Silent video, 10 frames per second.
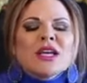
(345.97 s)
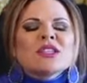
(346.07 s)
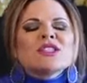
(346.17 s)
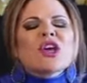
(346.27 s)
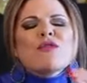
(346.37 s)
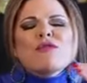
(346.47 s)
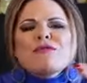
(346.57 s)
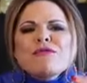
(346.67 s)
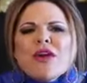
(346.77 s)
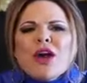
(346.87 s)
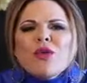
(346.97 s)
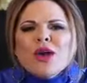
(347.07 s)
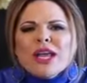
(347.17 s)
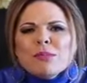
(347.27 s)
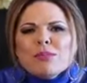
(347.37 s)
So
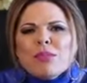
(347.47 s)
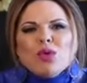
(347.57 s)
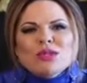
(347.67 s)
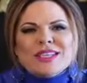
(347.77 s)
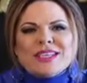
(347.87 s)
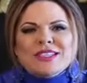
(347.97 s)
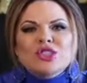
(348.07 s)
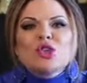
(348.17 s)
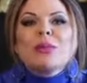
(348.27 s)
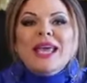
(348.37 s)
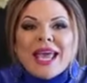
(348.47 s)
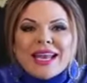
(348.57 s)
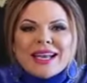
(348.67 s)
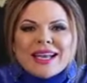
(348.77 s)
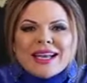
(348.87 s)
very important to
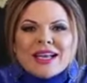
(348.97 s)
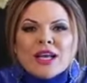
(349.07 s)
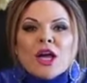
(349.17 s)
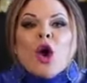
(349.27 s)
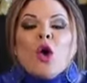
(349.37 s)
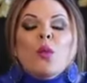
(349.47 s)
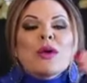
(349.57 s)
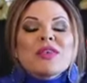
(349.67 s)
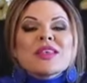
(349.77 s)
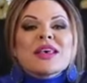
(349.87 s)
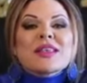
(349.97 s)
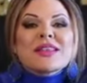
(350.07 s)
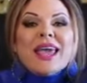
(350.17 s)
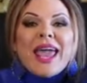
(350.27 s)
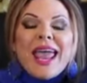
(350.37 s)
begin with
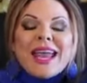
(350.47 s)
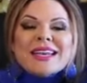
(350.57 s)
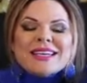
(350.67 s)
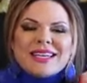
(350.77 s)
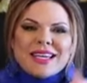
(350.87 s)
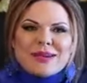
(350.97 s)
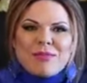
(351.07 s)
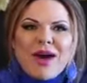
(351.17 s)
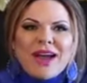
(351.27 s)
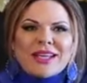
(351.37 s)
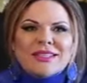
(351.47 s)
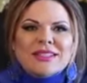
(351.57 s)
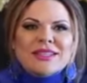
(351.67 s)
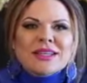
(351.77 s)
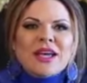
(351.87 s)
the end in mind.
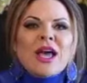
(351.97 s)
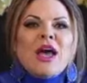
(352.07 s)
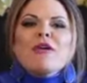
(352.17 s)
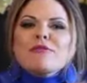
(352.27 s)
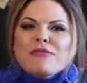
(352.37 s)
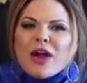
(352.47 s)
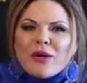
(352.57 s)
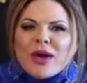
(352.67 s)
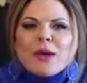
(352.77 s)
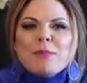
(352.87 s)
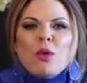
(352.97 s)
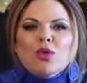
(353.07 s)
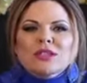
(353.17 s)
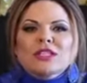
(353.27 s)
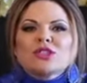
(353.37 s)
Very
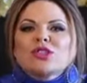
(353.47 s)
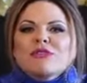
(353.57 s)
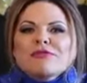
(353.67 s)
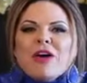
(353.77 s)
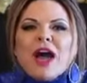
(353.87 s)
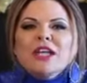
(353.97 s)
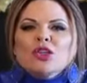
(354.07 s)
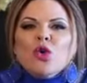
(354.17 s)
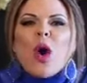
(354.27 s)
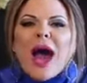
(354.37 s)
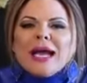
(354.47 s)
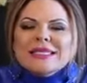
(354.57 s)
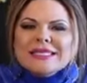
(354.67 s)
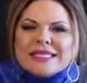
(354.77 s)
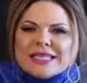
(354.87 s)
important to define your
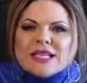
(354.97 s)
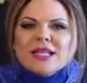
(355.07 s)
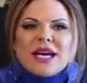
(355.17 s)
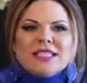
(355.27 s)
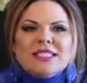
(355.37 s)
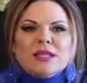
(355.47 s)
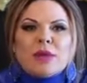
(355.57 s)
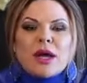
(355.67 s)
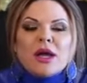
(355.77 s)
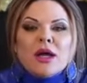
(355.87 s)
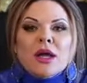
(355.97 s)
ideal customer